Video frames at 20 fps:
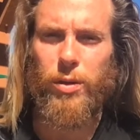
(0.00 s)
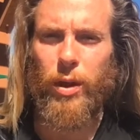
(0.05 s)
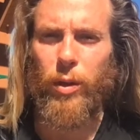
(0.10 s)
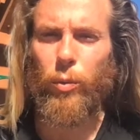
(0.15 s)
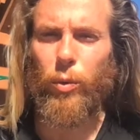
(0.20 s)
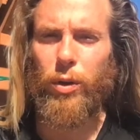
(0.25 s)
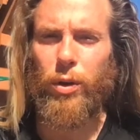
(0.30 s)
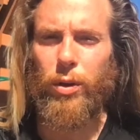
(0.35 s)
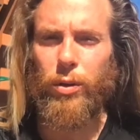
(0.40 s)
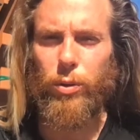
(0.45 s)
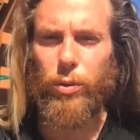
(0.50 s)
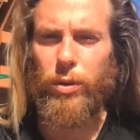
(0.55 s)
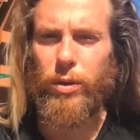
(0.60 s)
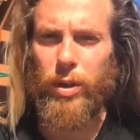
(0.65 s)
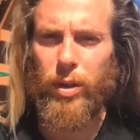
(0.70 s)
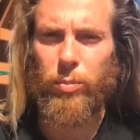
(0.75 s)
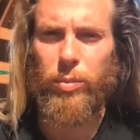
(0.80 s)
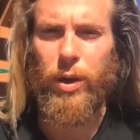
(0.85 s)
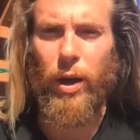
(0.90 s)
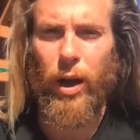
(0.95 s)
and we're going to do a
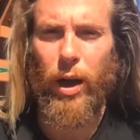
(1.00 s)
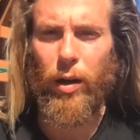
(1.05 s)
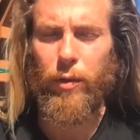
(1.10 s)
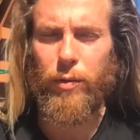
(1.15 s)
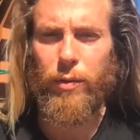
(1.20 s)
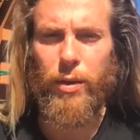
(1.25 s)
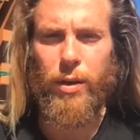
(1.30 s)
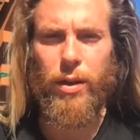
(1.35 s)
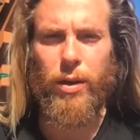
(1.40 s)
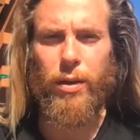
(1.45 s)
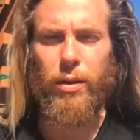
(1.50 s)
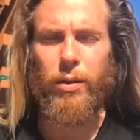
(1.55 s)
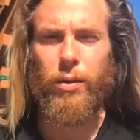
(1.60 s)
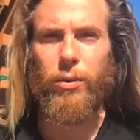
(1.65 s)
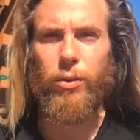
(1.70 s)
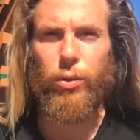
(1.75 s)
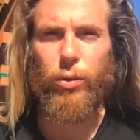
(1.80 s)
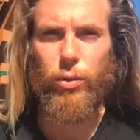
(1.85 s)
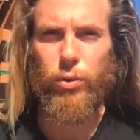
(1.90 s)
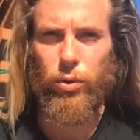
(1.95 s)
deep dive
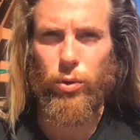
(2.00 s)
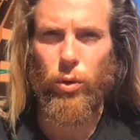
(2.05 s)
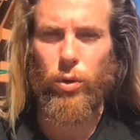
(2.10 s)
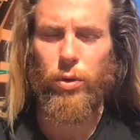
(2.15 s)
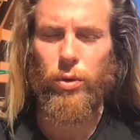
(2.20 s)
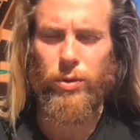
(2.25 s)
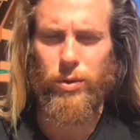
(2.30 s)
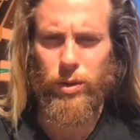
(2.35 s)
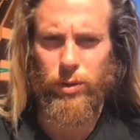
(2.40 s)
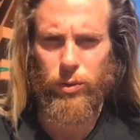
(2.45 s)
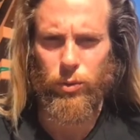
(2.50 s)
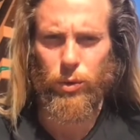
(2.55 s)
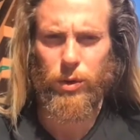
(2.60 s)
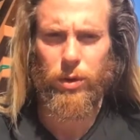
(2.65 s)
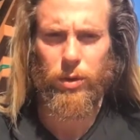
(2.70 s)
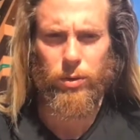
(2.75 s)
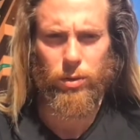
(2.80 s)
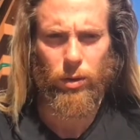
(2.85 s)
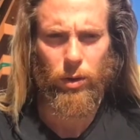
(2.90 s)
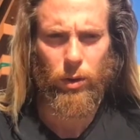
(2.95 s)
into soils this week.
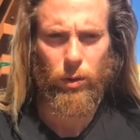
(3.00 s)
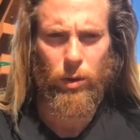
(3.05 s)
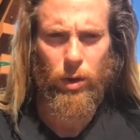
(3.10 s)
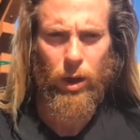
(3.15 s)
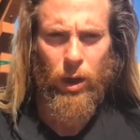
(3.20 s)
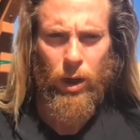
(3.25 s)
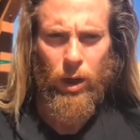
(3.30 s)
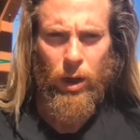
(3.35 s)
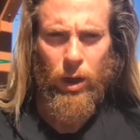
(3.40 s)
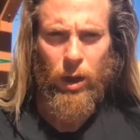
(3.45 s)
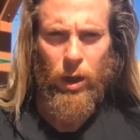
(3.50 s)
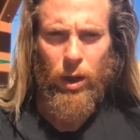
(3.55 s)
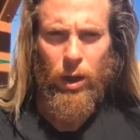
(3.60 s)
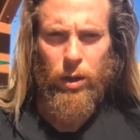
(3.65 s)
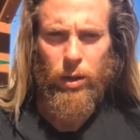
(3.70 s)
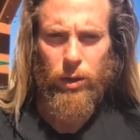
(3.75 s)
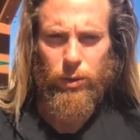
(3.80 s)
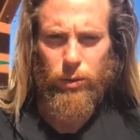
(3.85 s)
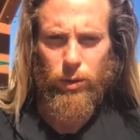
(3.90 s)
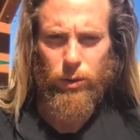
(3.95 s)
So
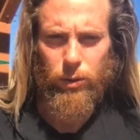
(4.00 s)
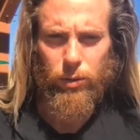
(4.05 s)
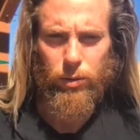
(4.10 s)
let's run through